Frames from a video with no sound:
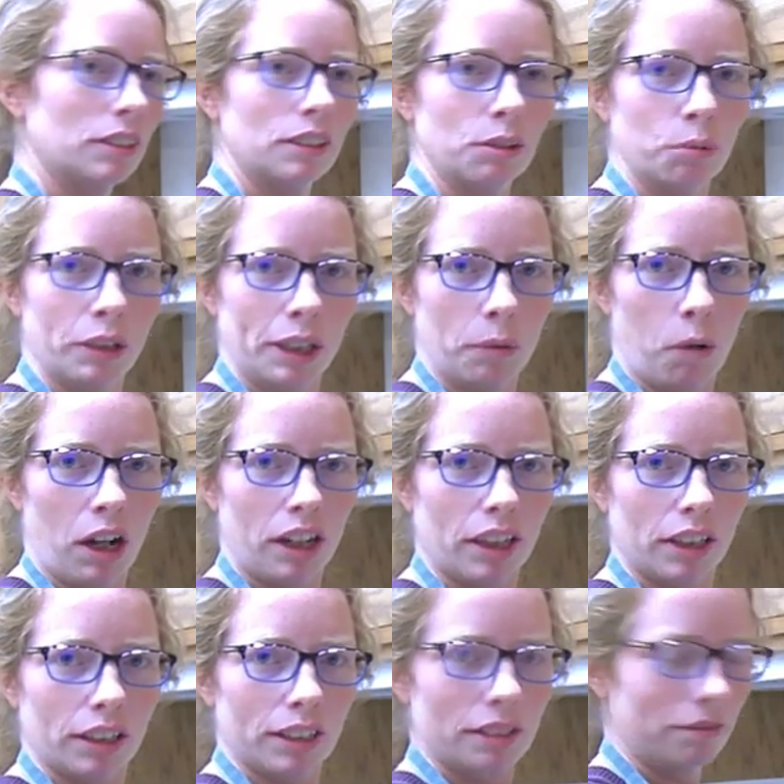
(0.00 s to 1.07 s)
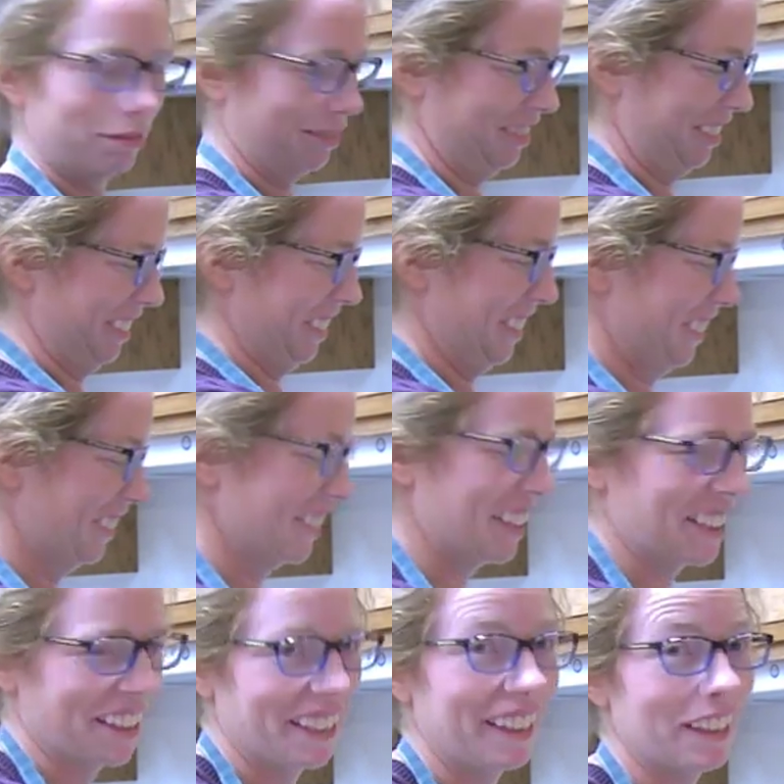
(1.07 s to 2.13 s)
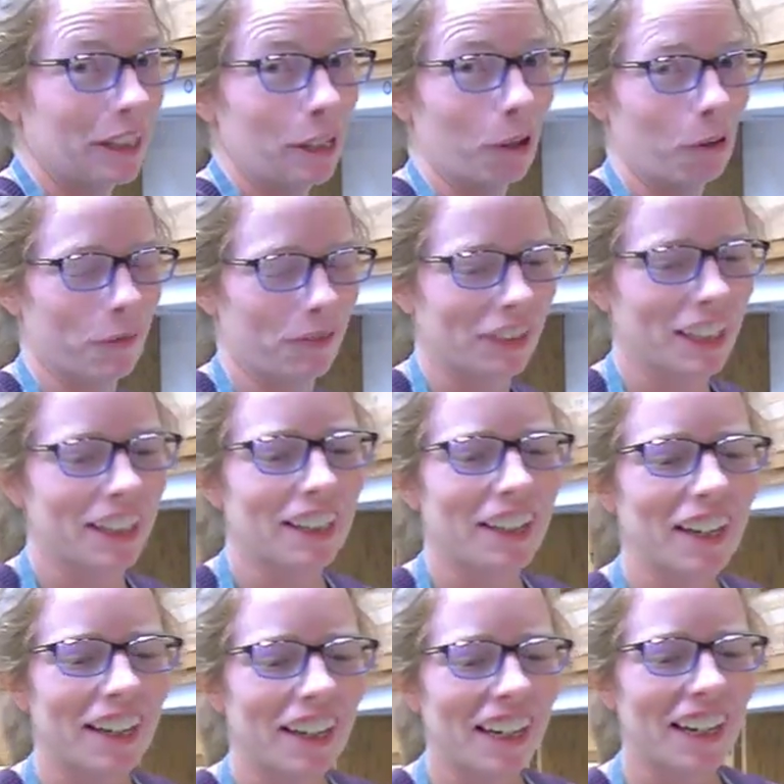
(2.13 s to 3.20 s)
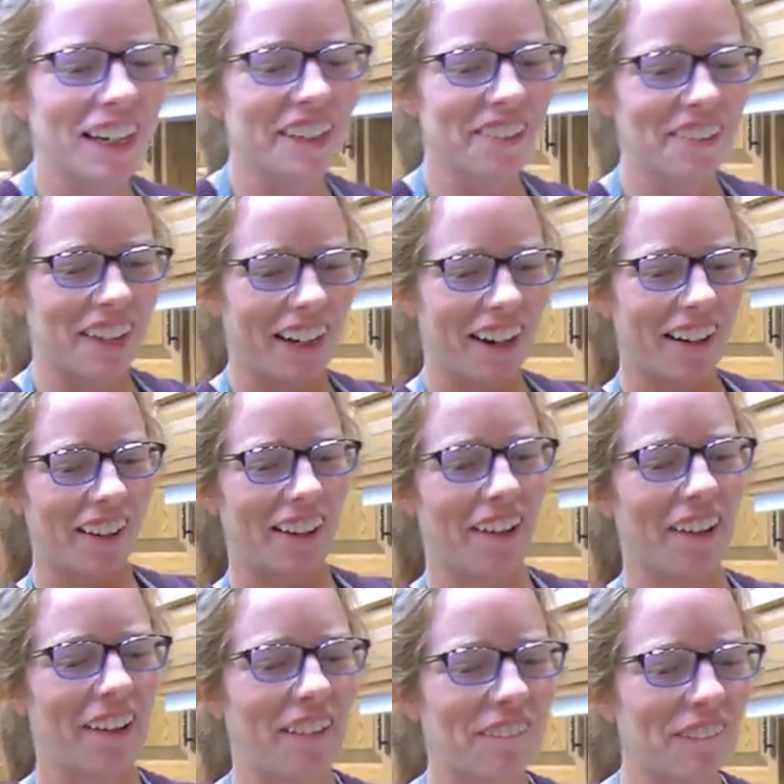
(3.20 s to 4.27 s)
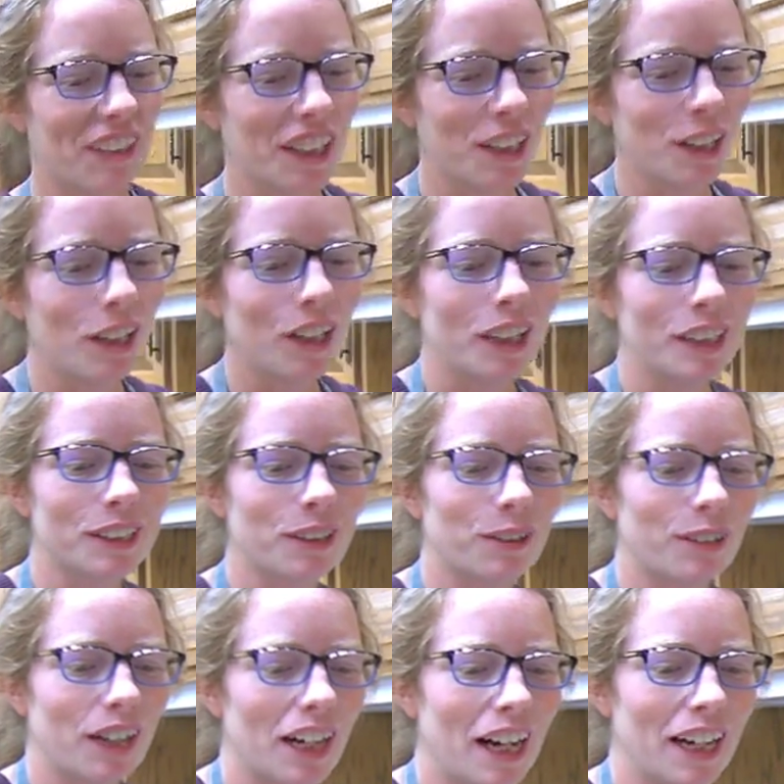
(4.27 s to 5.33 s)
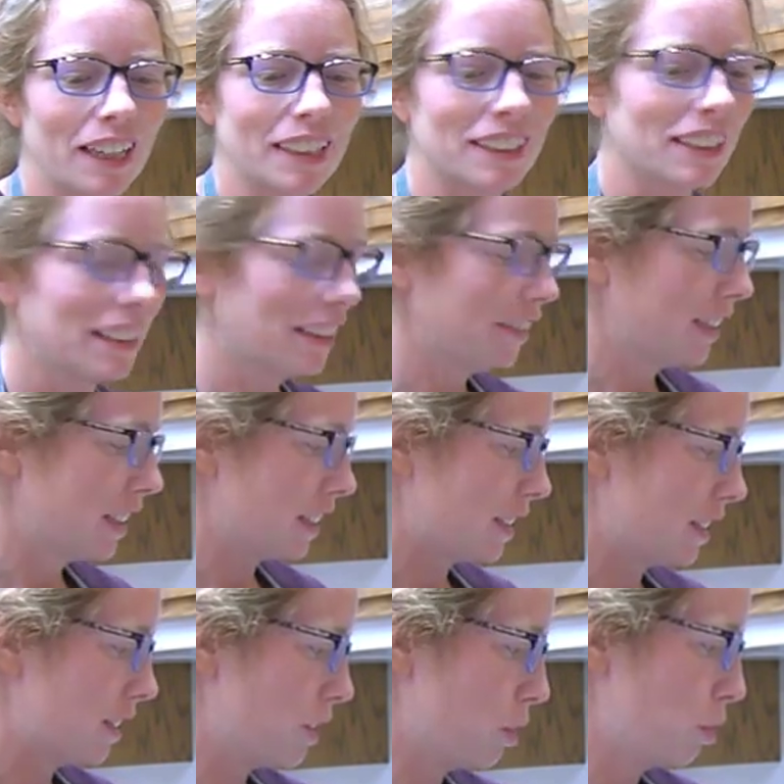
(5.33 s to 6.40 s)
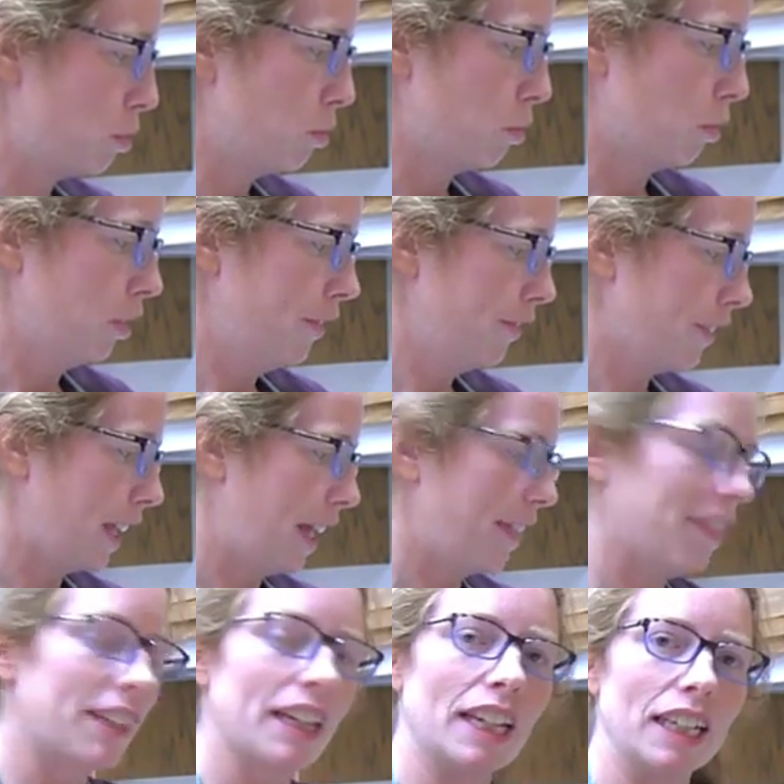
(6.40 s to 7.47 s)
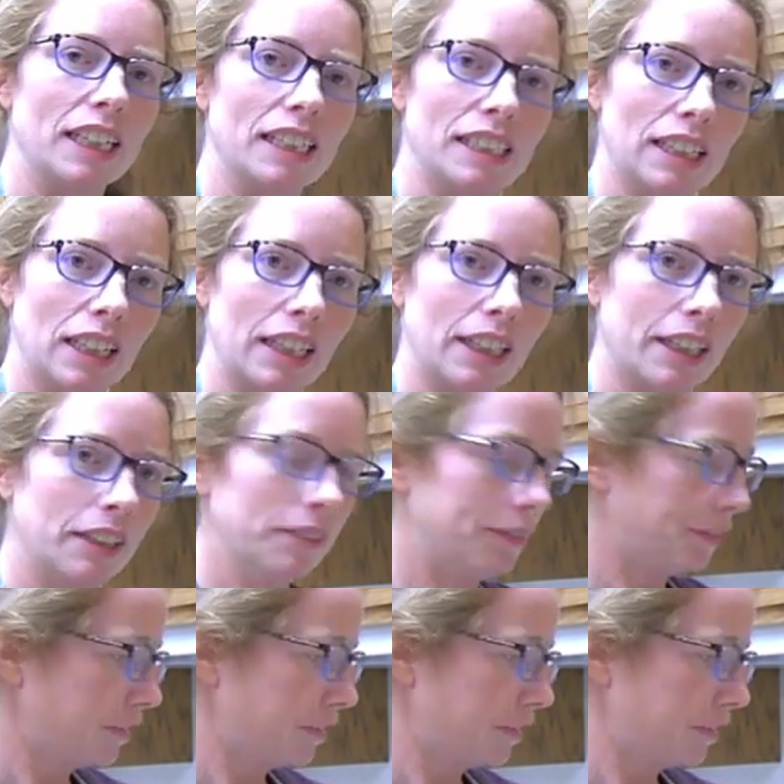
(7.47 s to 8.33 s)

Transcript: Willy Wonka. No. Anyway, so I need to leave this to cool and thicken slightly.